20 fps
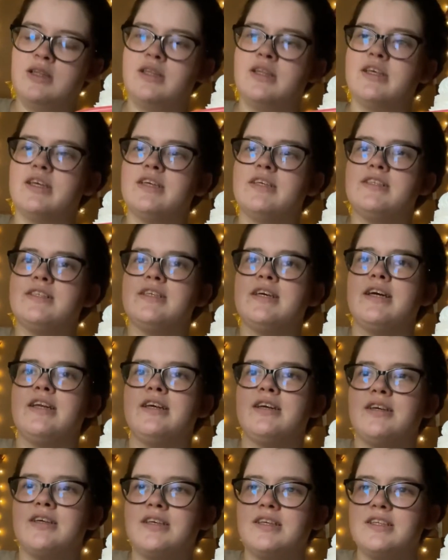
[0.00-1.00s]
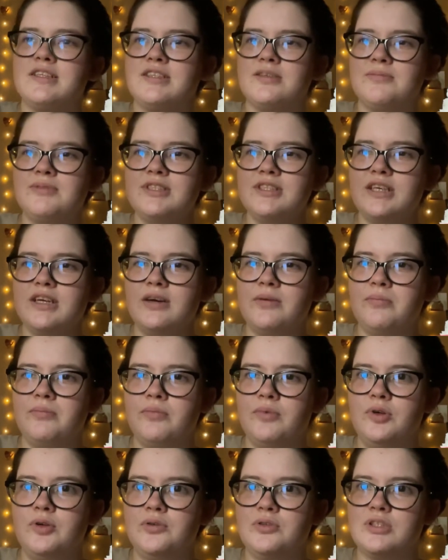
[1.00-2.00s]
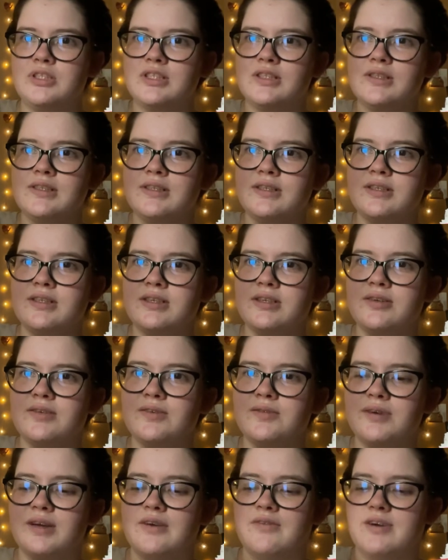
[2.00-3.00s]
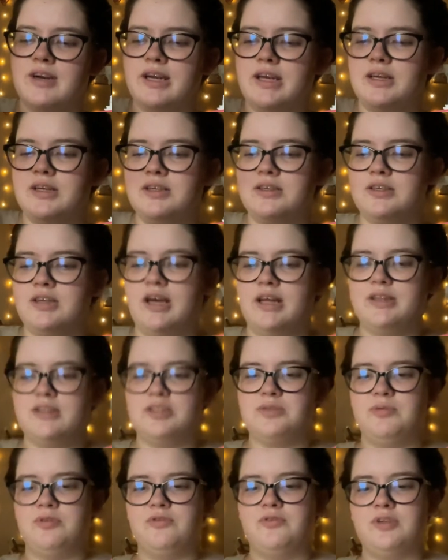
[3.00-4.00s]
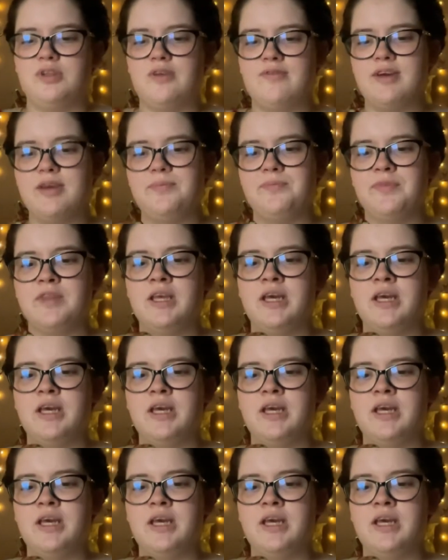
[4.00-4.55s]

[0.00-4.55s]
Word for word: Like I said, it's almost like a mousse whenever I got the spoonful of it.